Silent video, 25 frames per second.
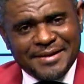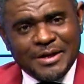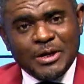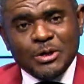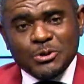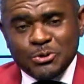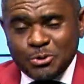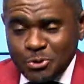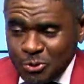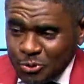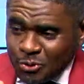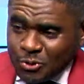
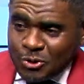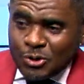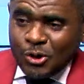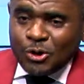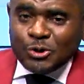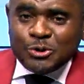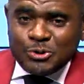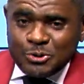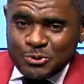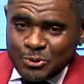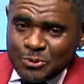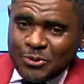So you
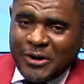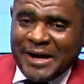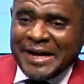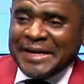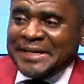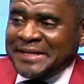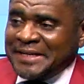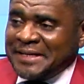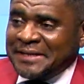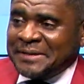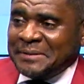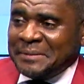got
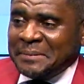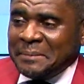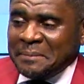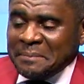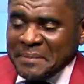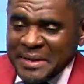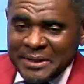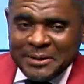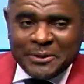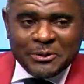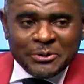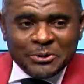$200
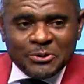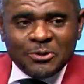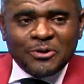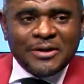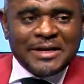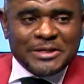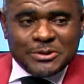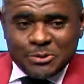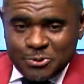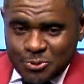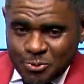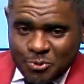million
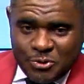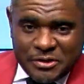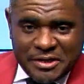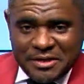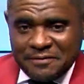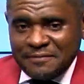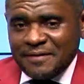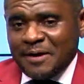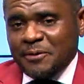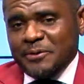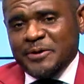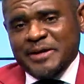to
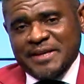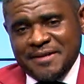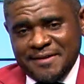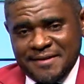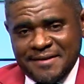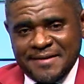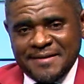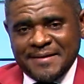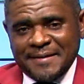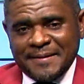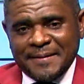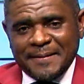give away.
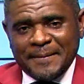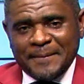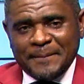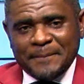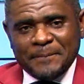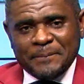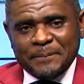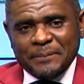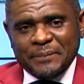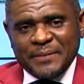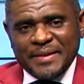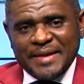
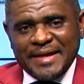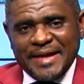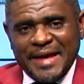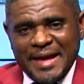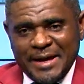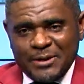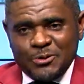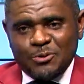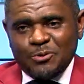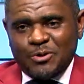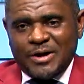And you